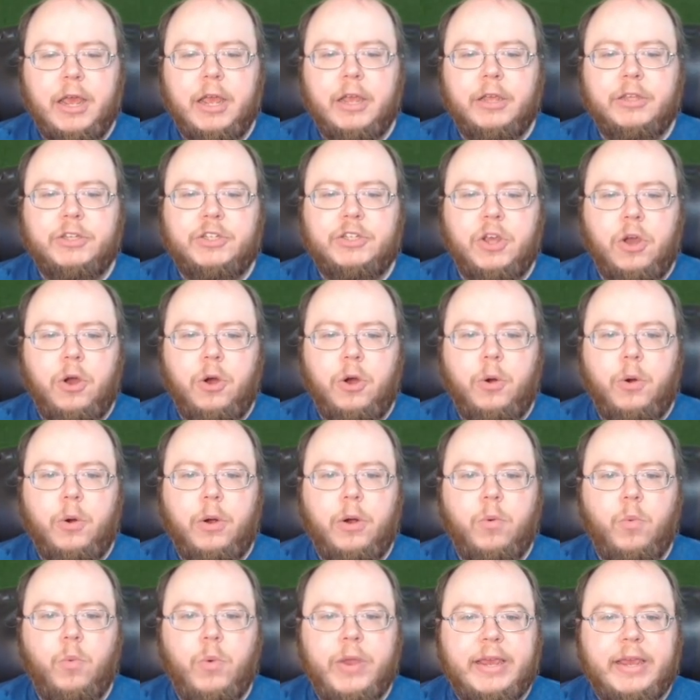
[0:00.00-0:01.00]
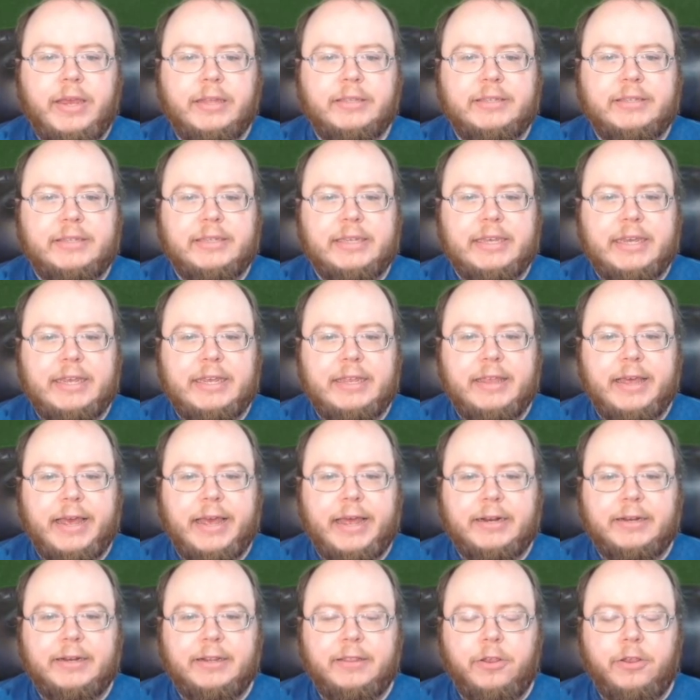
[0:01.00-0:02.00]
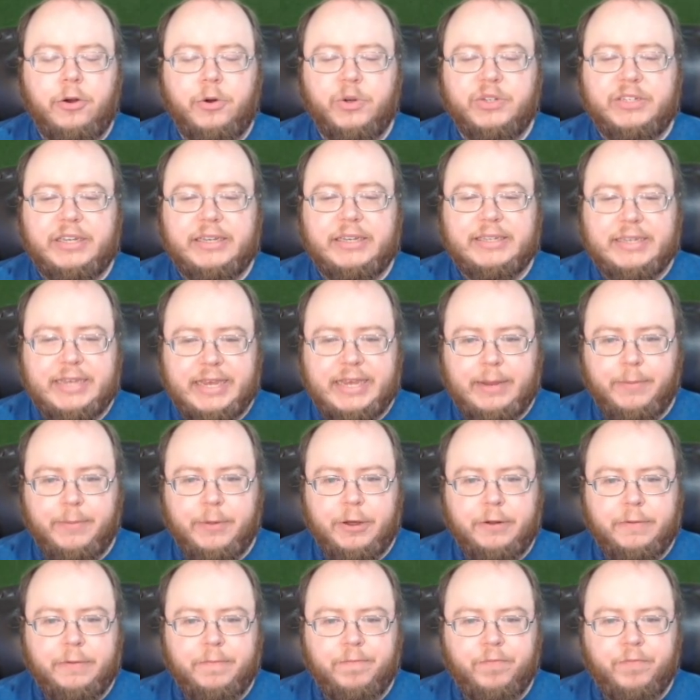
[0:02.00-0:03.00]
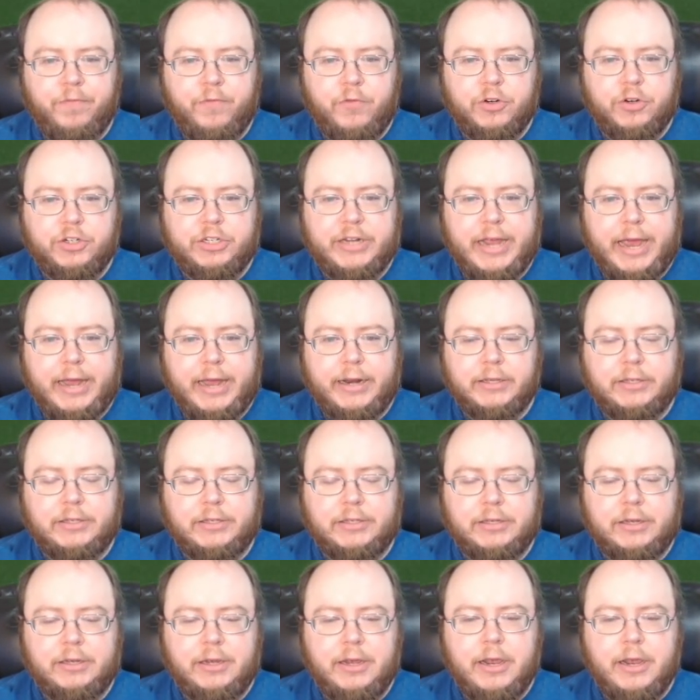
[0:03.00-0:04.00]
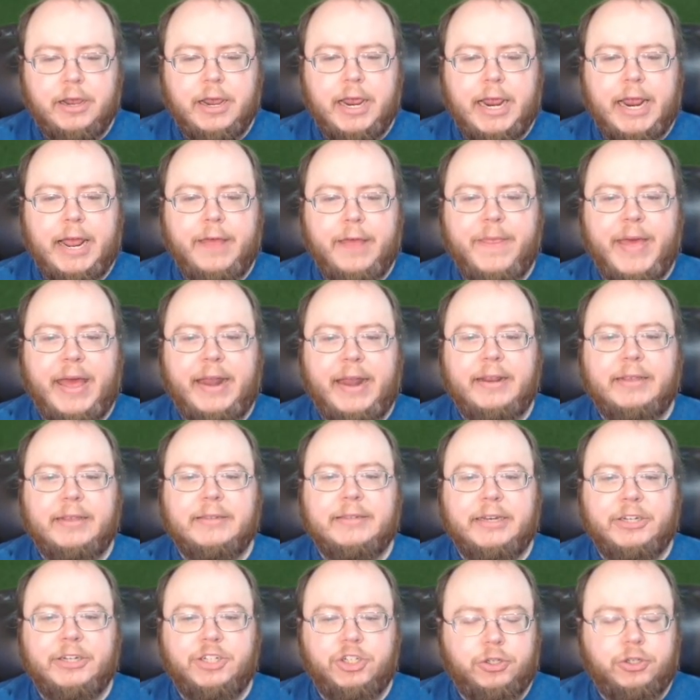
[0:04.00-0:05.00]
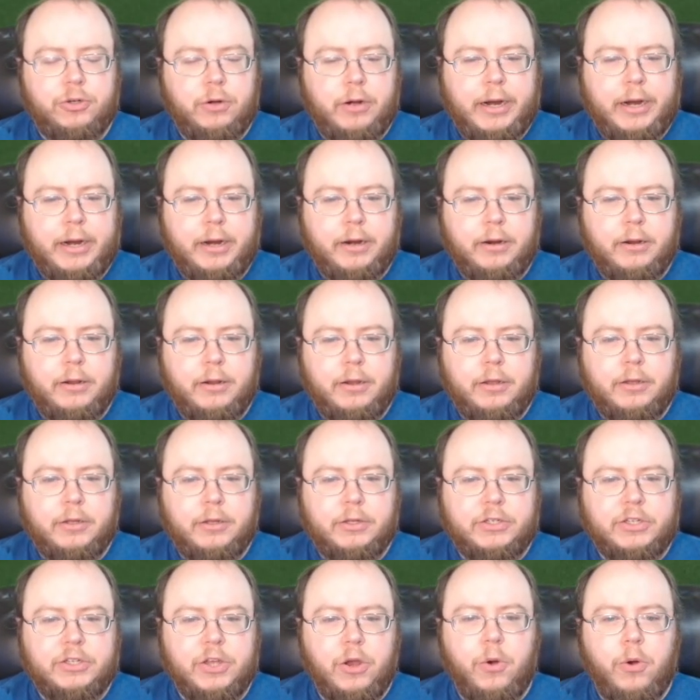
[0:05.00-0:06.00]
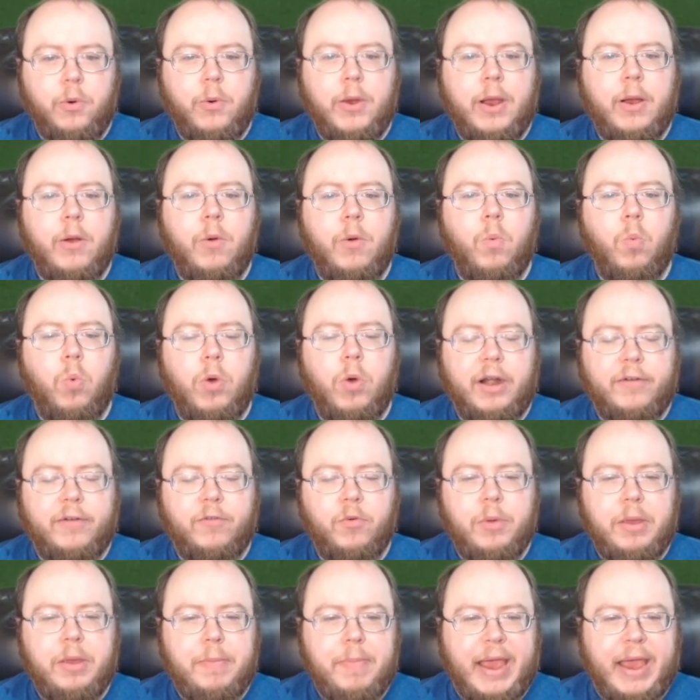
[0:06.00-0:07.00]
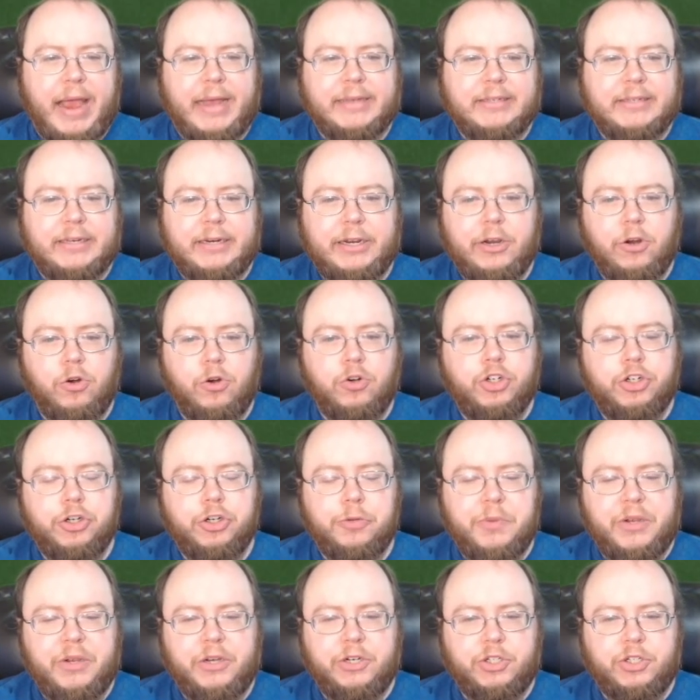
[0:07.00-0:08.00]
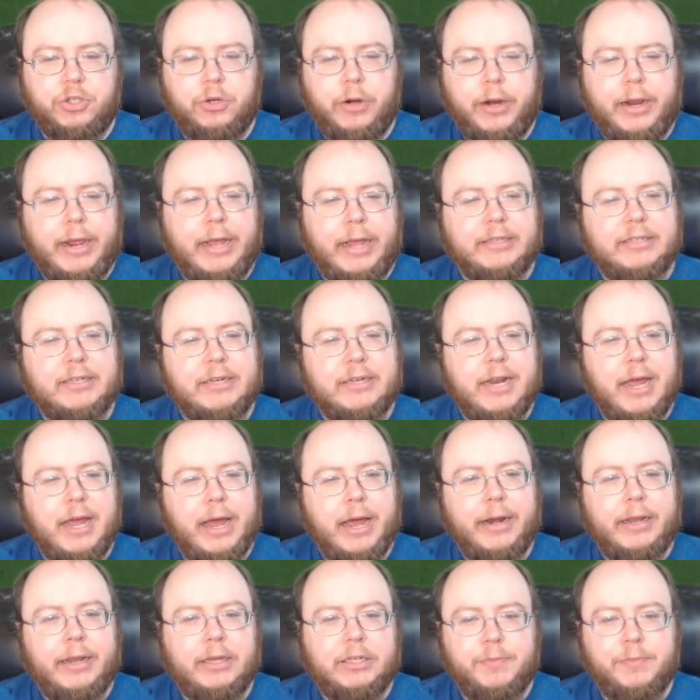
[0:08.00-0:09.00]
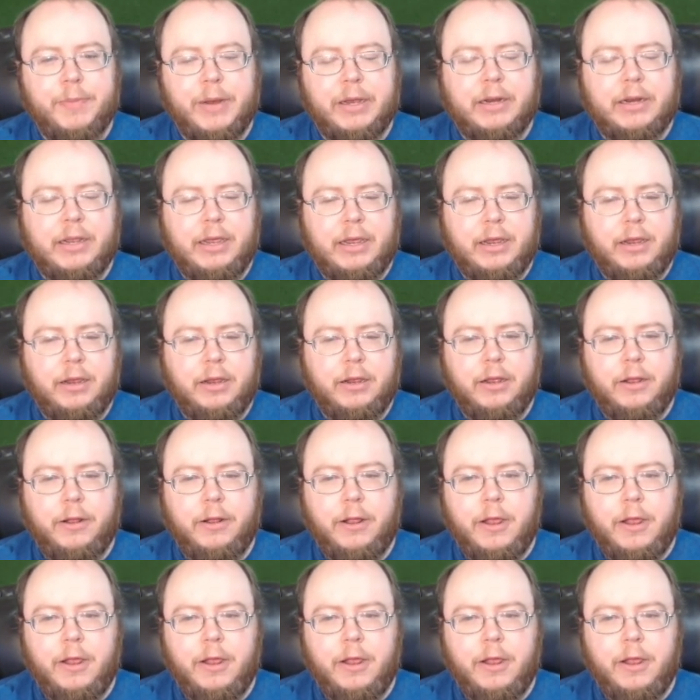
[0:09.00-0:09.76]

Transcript: So we can see that there is a schema for status, and that is a string. So whatever we pass in here should be a string. It's not expecting